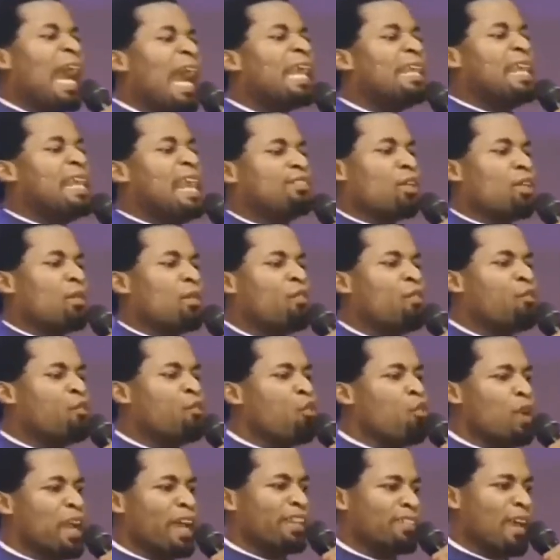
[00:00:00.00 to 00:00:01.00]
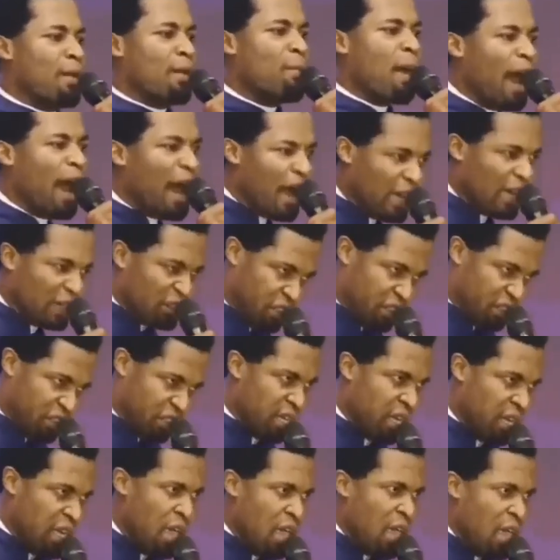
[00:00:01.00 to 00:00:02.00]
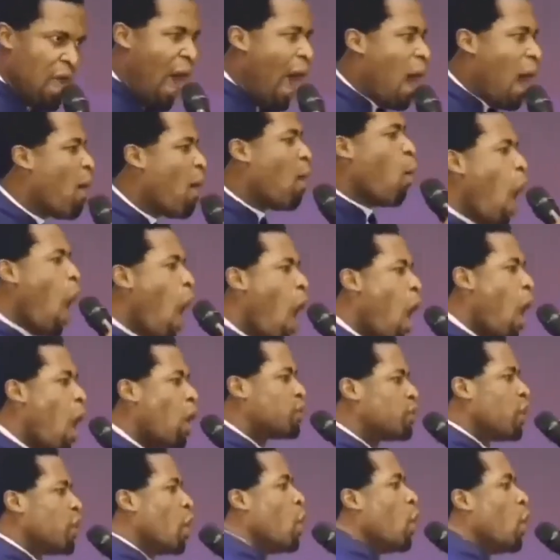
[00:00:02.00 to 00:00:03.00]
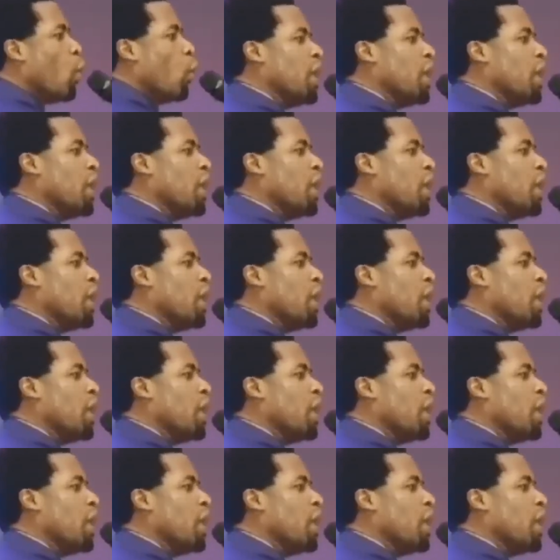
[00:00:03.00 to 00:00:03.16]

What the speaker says: carriers of the fullness emerge. Our world